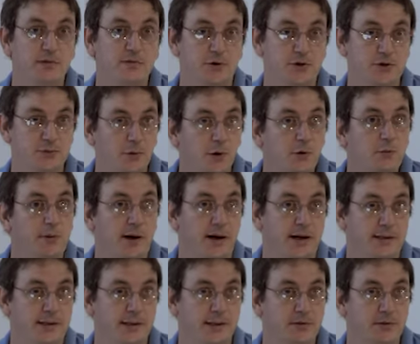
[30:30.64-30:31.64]
for small
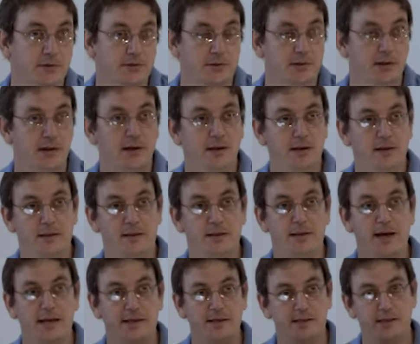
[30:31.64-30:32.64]
particles
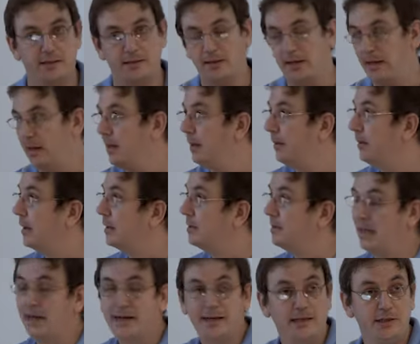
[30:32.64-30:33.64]
that
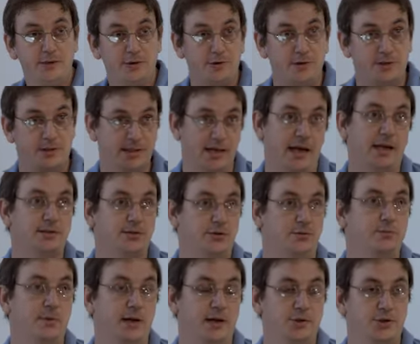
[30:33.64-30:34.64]
exactly don't scatter
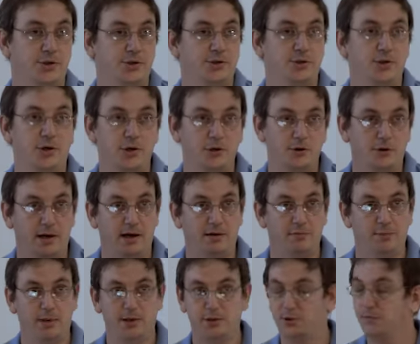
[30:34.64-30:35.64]
much. So you don't have
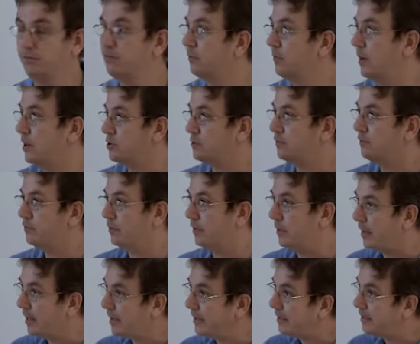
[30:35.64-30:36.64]
much information for
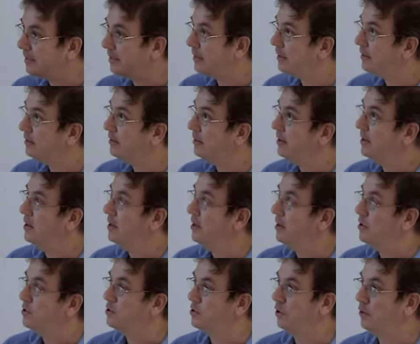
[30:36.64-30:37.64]
aligning there.
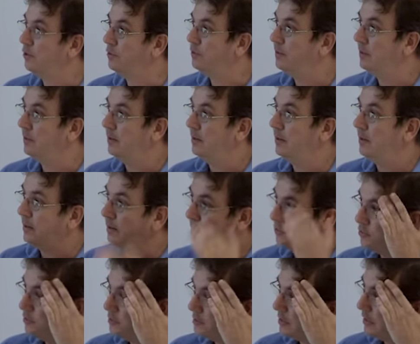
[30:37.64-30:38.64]
So
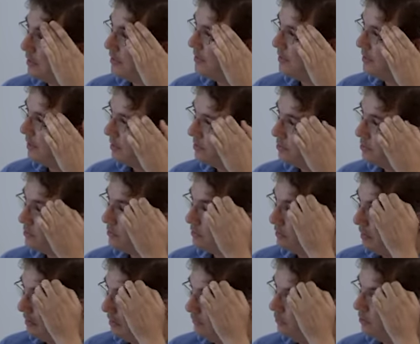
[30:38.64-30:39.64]
choosing a detector,
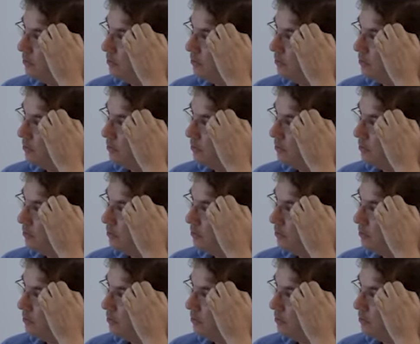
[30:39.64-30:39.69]
if